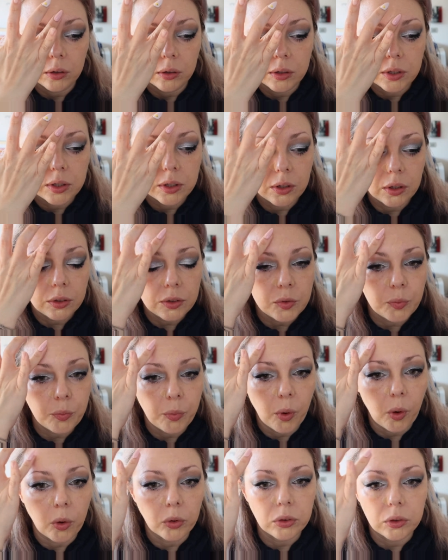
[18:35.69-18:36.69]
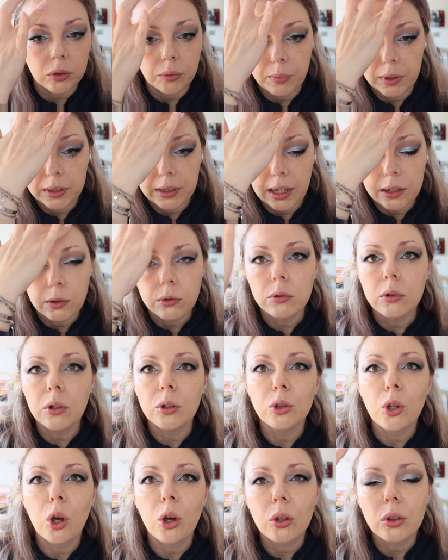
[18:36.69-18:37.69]
It's not spot, but I don't
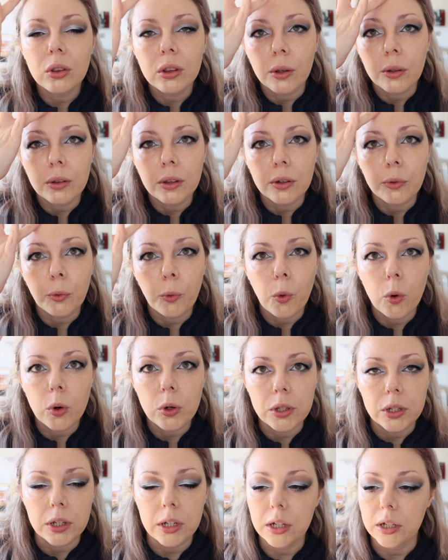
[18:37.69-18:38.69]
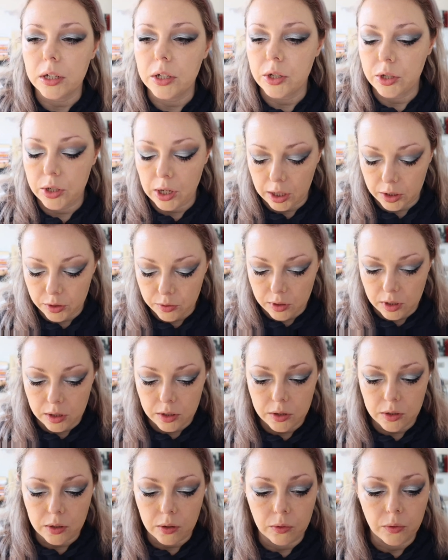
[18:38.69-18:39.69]
know the word in English actually.
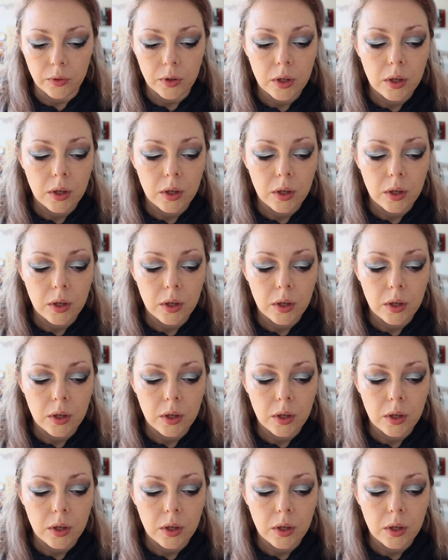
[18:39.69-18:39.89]
So